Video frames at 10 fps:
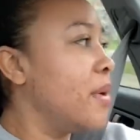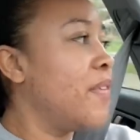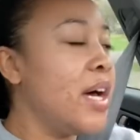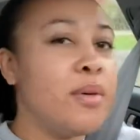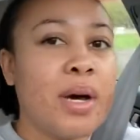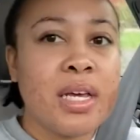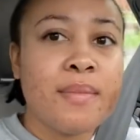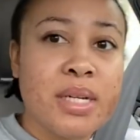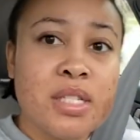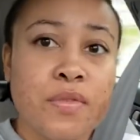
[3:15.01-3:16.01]
If I knew how to give
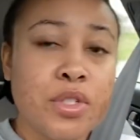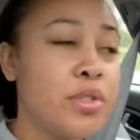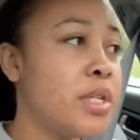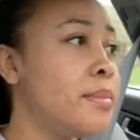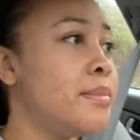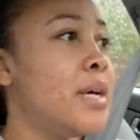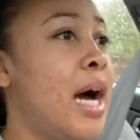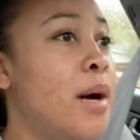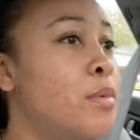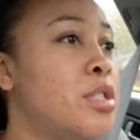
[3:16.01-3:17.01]
myself a trim,
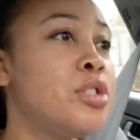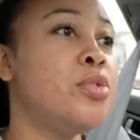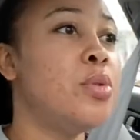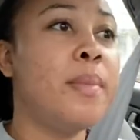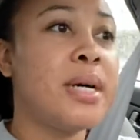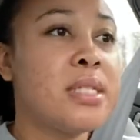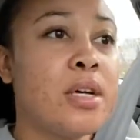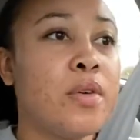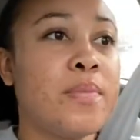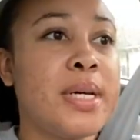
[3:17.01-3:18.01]
I would just do it
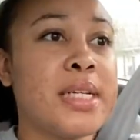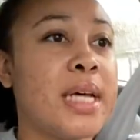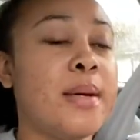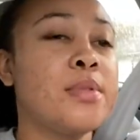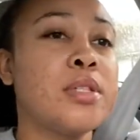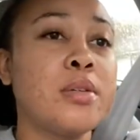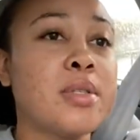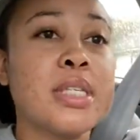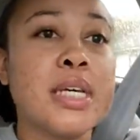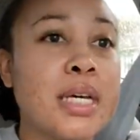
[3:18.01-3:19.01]
myself because I'm so
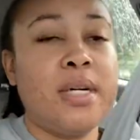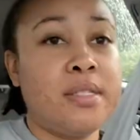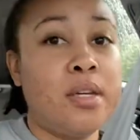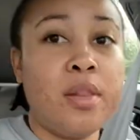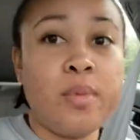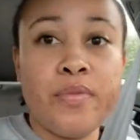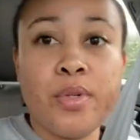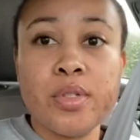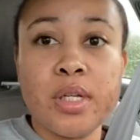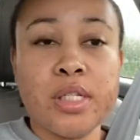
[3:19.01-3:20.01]
sick. I saw the
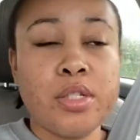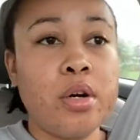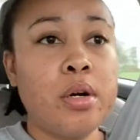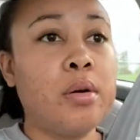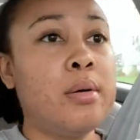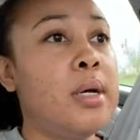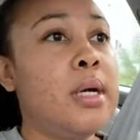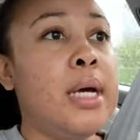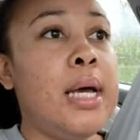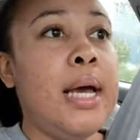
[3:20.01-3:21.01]
reviews on this girl
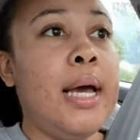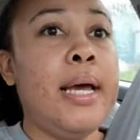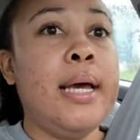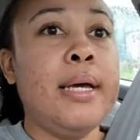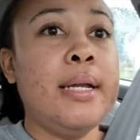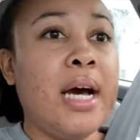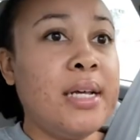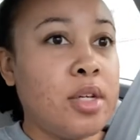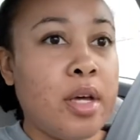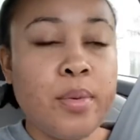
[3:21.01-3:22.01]
and I
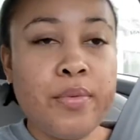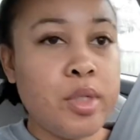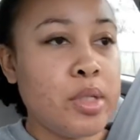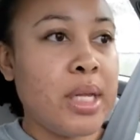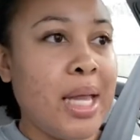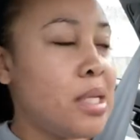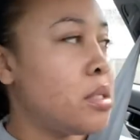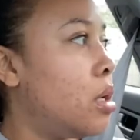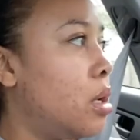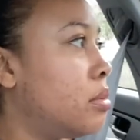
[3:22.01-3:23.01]
saw the reviews on the last
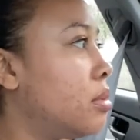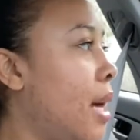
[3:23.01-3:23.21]
girl.